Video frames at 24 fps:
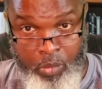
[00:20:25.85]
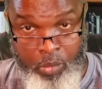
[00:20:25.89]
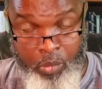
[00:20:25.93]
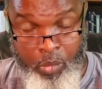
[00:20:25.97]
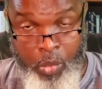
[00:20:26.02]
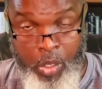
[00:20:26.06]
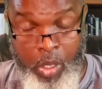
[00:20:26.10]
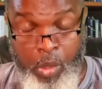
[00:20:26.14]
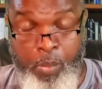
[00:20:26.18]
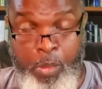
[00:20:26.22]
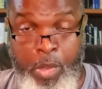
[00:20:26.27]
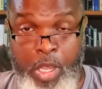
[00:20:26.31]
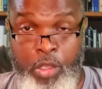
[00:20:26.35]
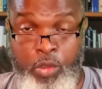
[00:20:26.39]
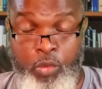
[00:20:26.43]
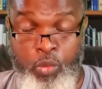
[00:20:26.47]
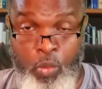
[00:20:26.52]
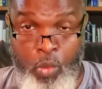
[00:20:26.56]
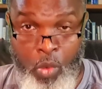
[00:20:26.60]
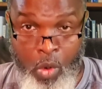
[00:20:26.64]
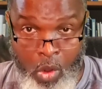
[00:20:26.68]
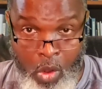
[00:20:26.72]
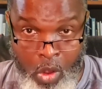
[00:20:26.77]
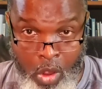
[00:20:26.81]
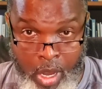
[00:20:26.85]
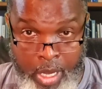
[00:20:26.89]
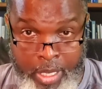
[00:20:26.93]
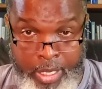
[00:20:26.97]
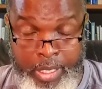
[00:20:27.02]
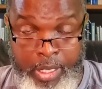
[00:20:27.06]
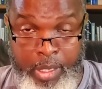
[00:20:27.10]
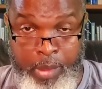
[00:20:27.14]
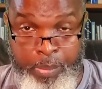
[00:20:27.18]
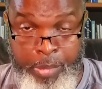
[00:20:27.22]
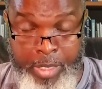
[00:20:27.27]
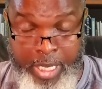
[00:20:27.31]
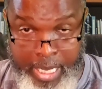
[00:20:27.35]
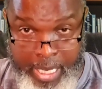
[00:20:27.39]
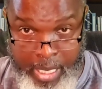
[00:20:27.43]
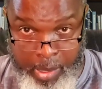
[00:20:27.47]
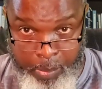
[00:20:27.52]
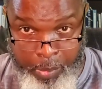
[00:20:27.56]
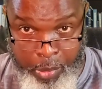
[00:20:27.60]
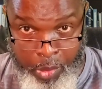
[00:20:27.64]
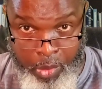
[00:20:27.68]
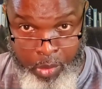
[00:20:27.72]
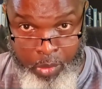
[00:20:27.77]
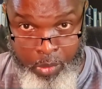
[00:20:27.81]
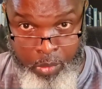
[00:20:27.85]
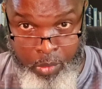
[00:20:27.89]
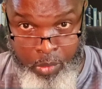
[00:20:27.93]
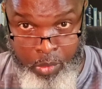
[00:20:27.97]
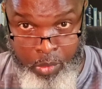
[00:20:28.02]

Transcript: We must warn the people